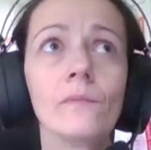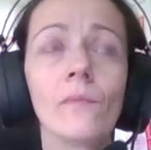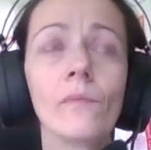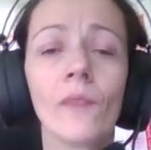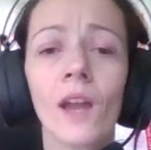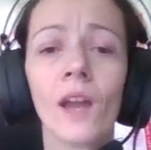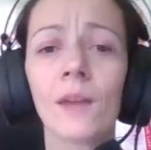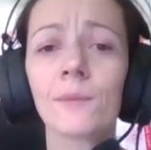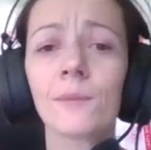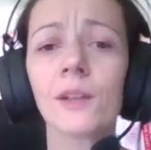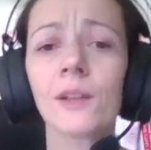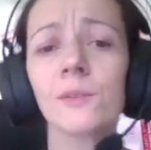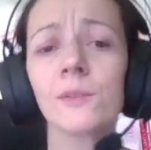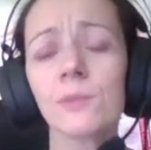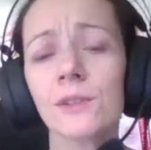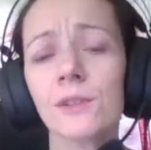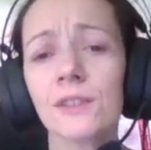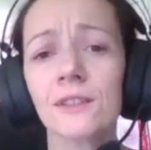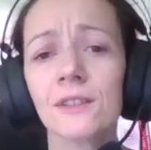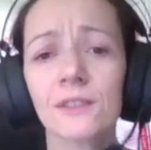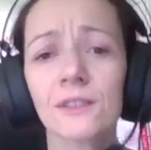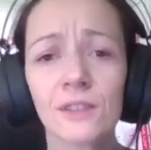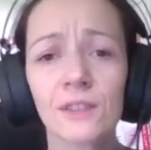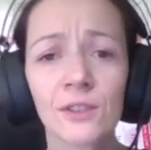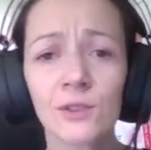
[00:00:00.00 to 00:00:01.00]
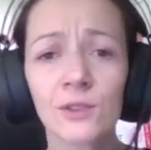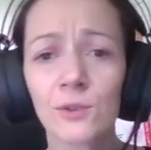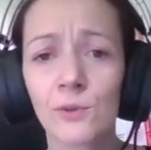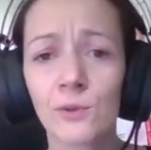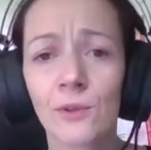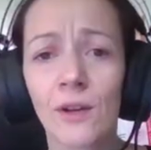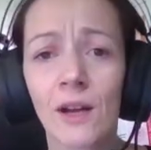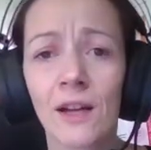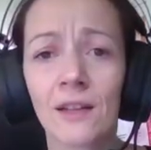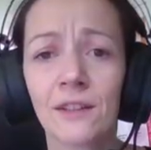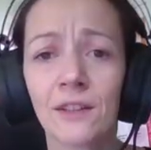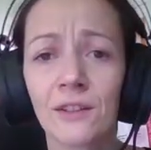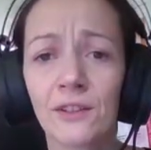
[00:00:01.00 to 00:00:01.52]
I'm not presenting to you
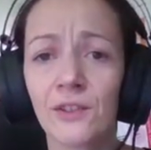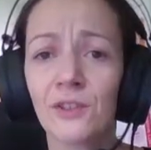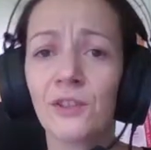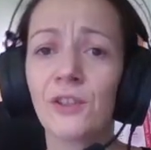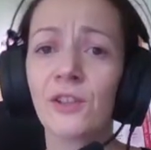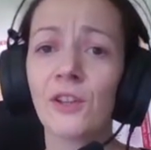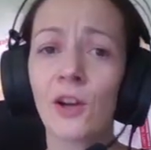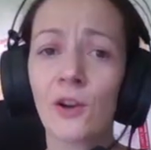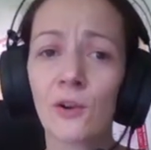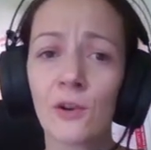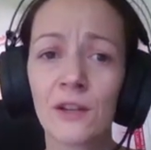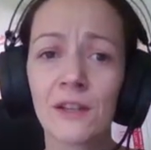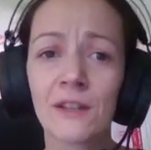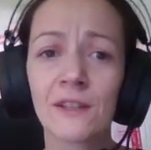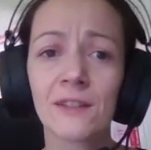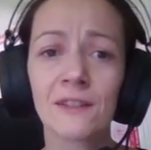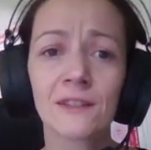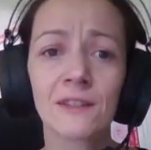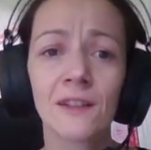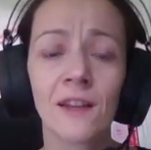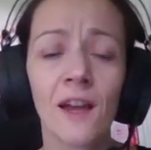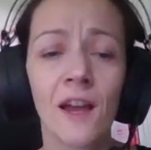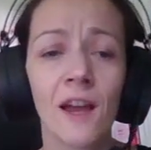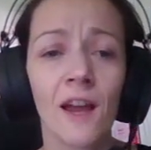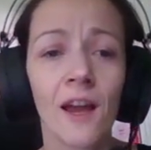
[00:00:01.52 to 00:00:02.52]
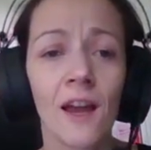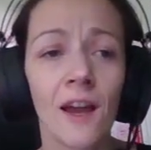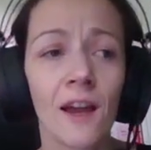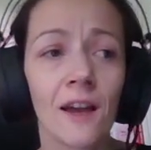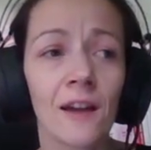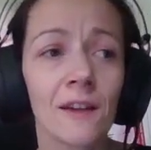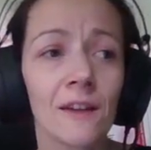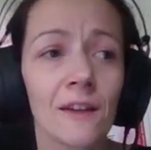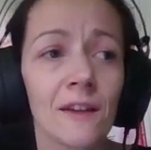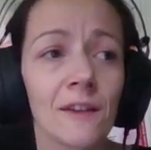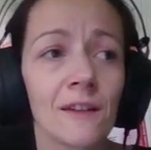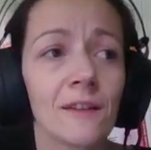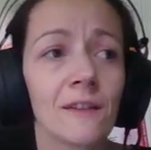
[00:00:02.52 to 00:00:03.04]
any theories.
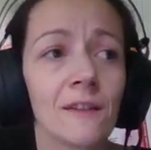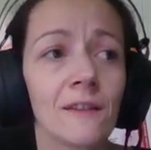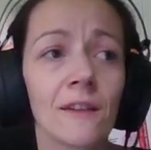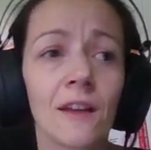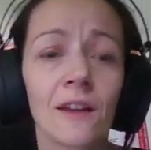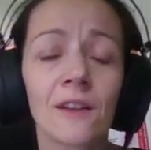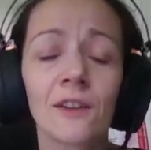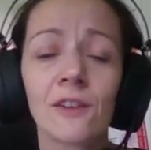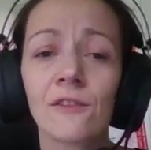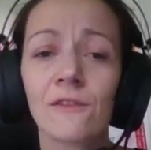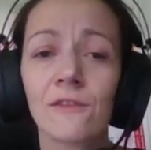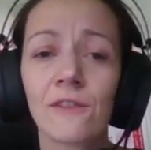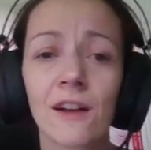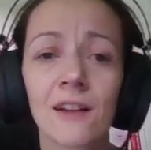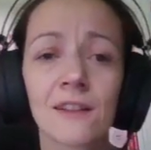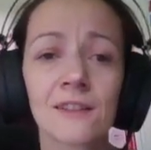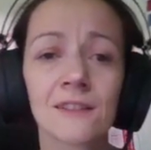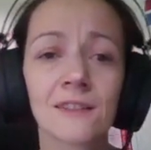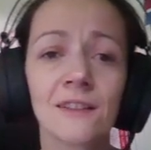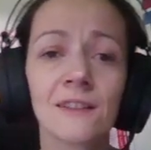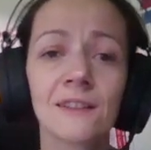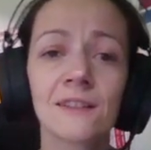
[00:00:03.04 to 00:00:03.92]
None of us is